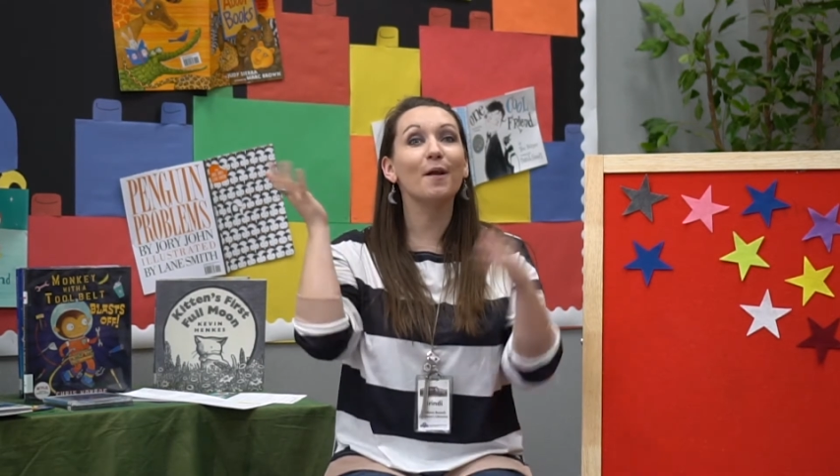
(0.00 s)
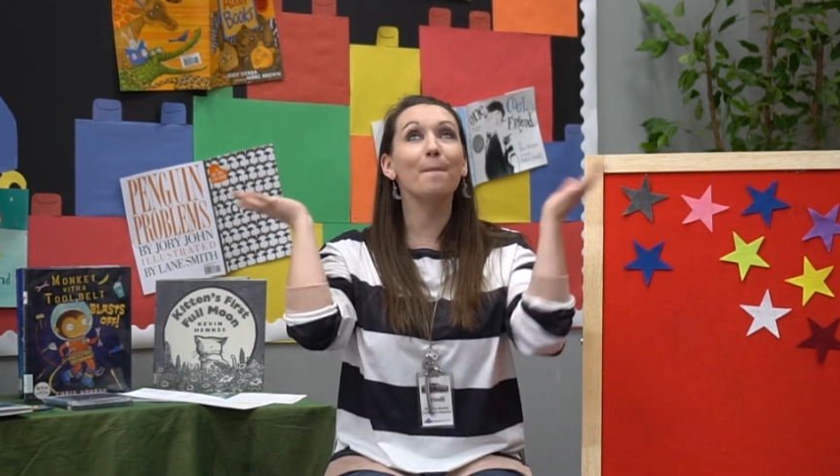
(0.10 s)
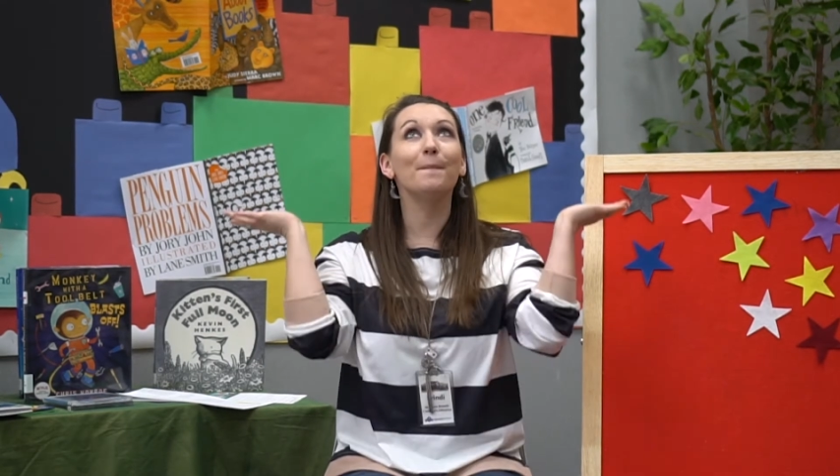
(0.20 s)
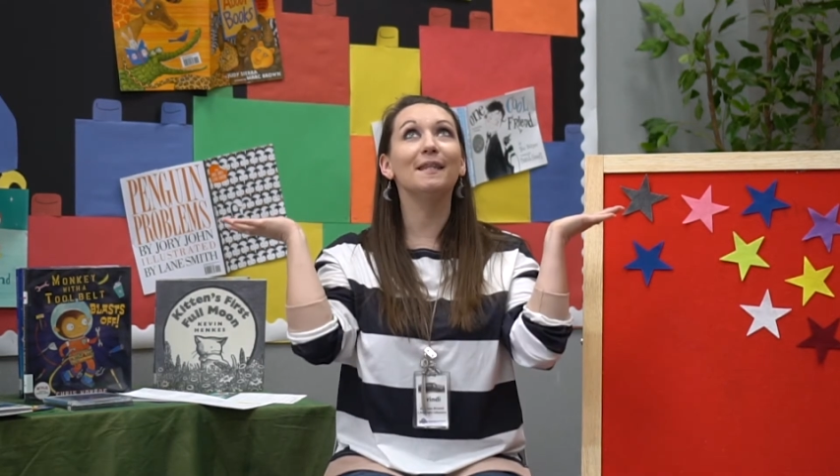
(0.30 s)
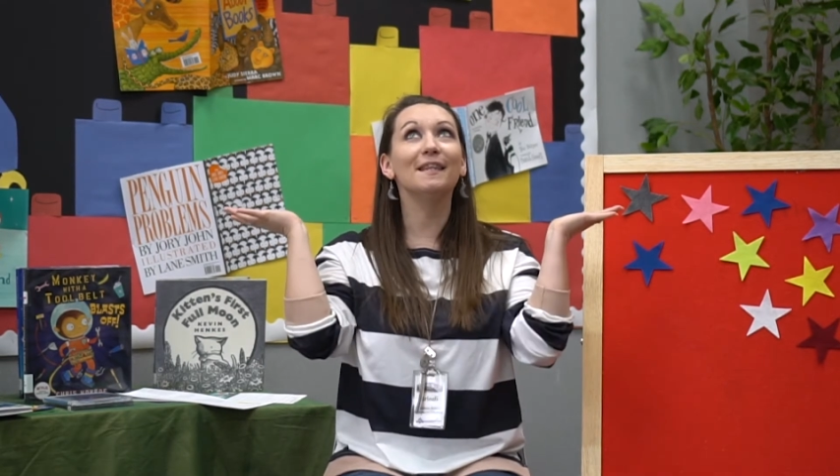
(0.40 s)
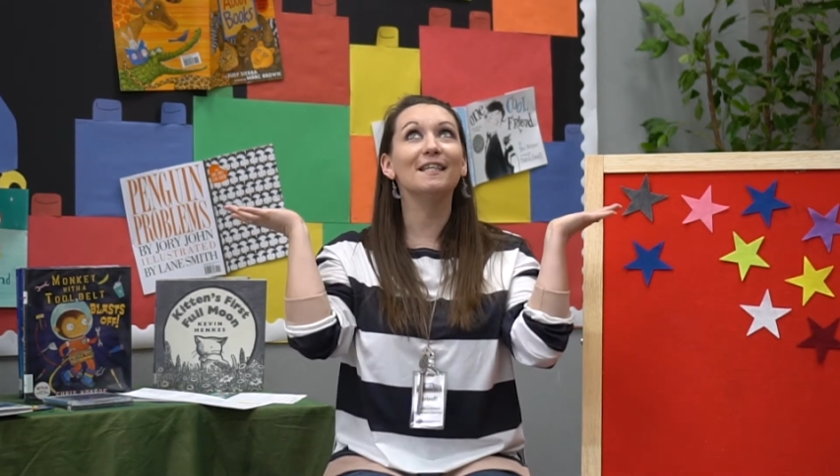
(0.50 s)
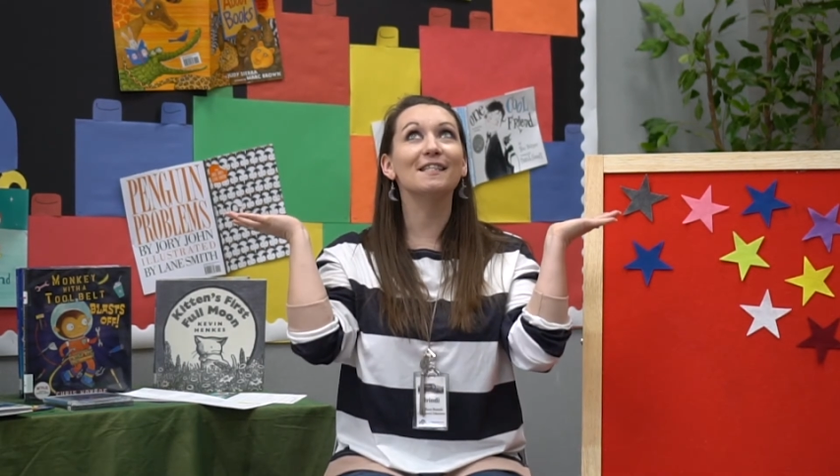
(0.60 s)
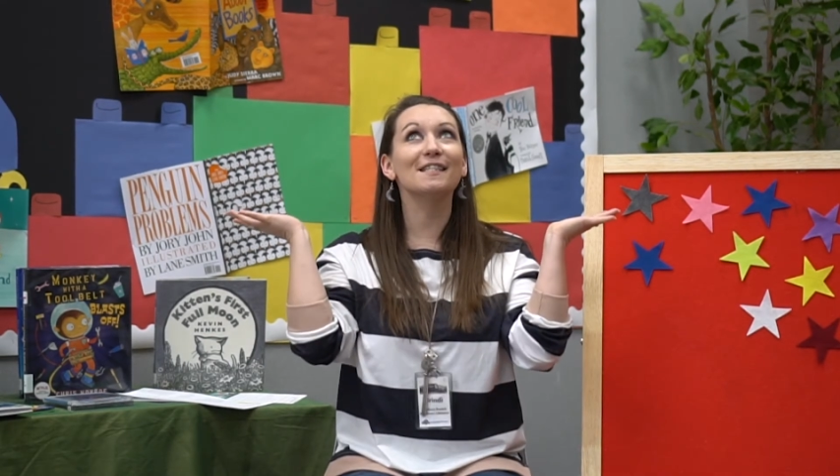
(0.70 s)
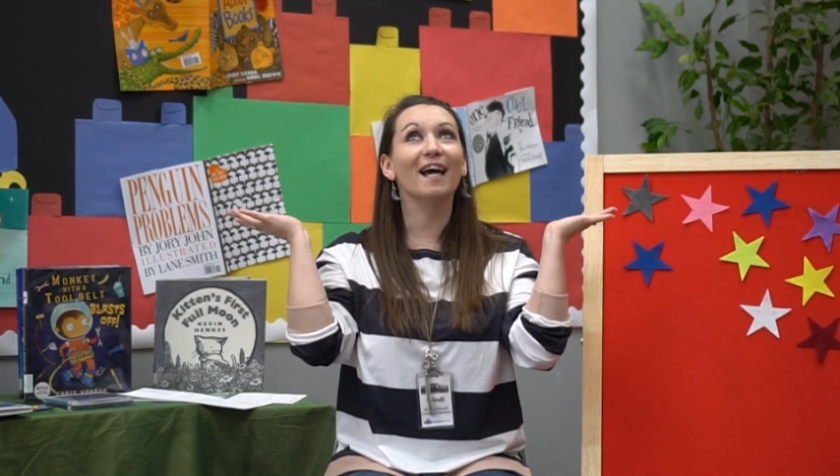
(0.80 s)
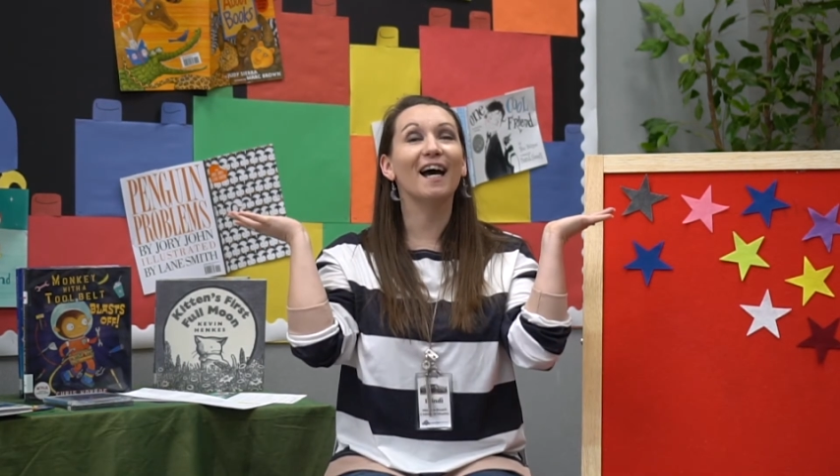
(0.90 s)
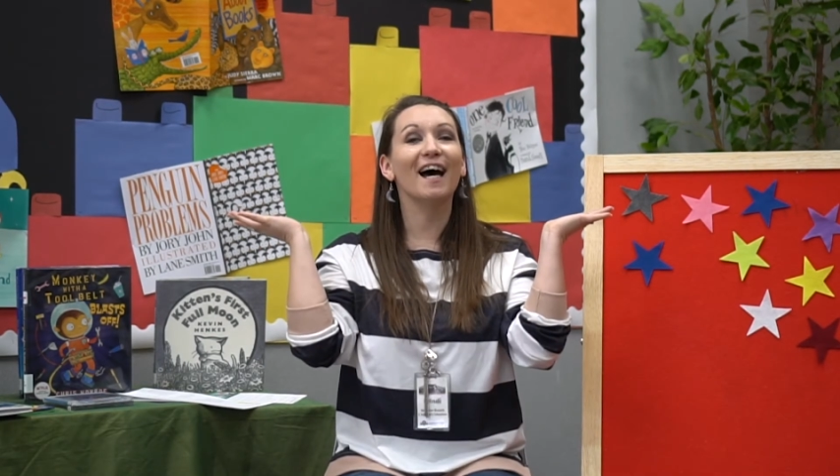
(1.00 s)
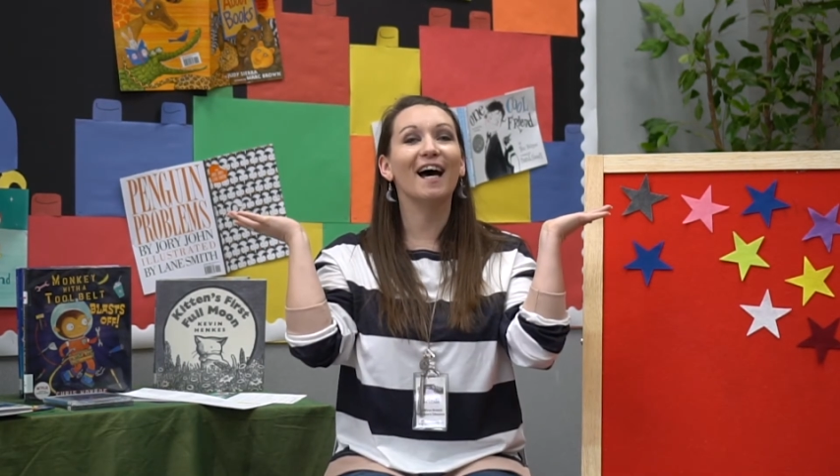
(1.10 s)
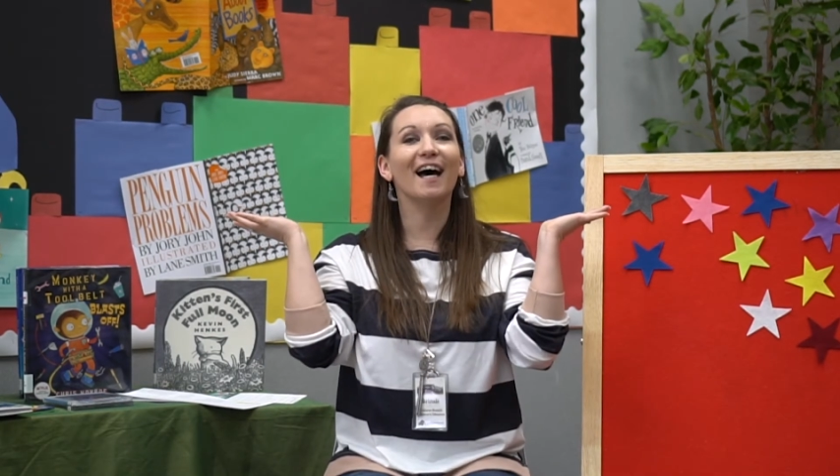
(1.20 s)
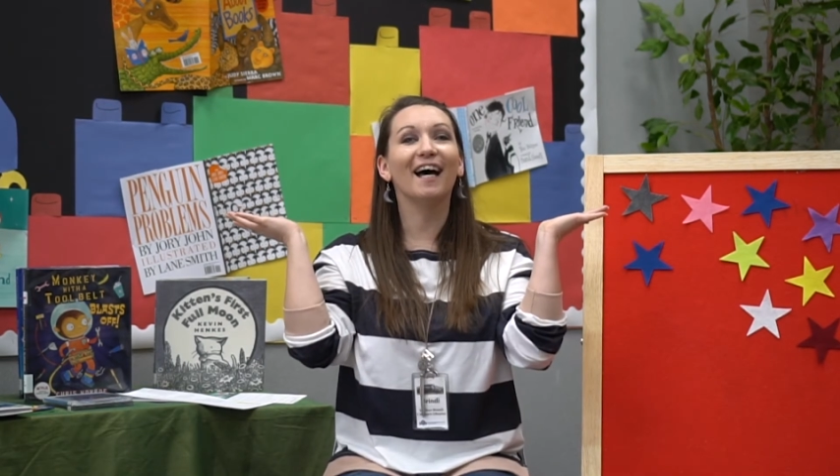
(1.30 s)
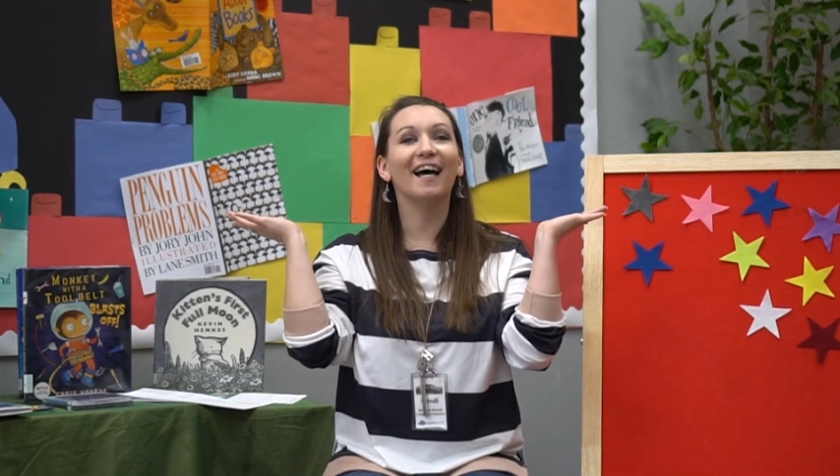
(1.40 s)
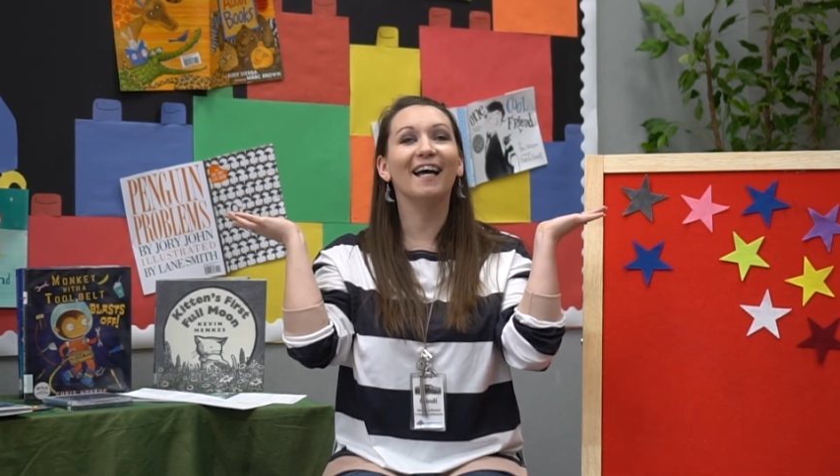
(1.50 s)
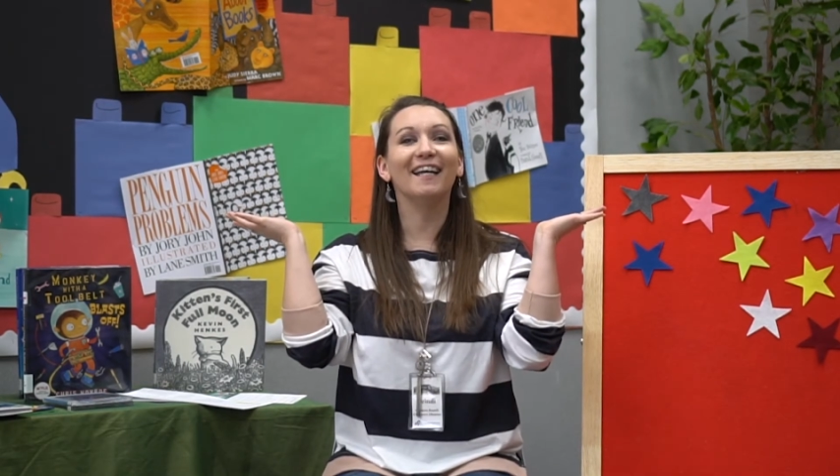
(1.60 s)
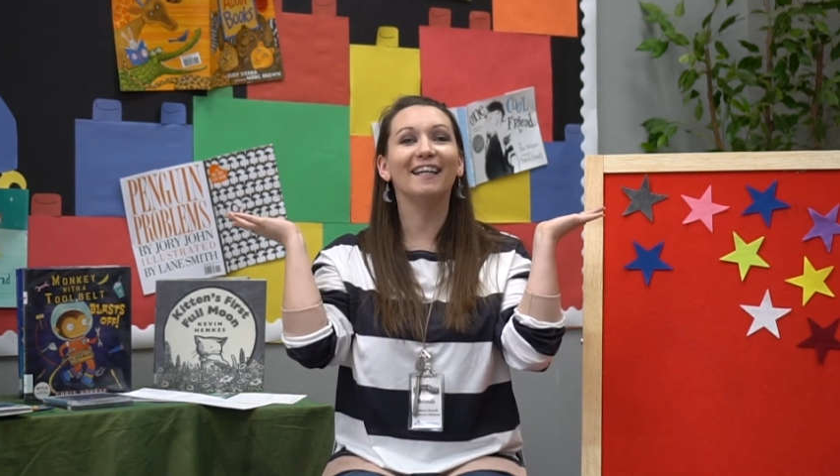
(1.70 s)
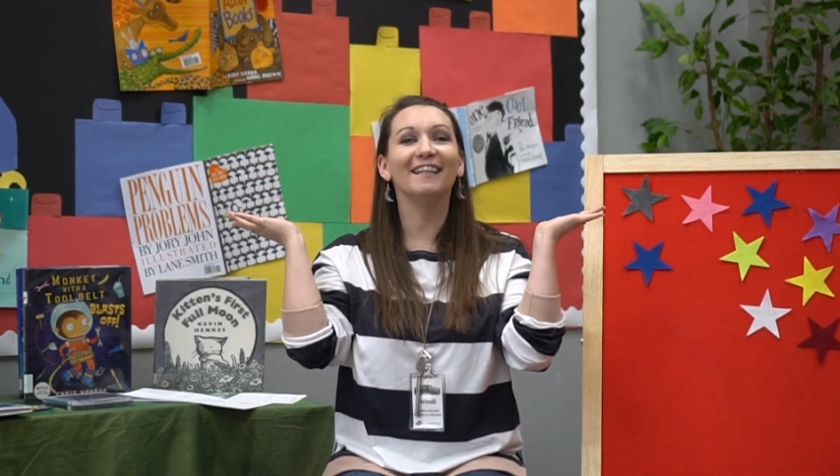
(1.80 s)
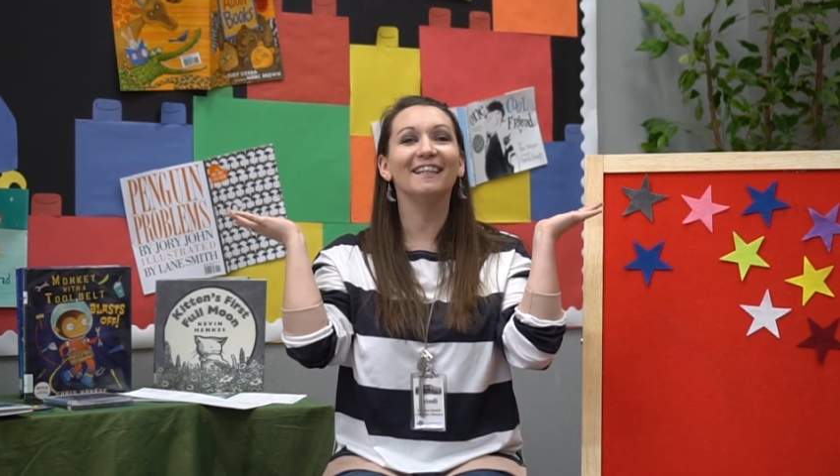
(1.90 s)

up in the sky.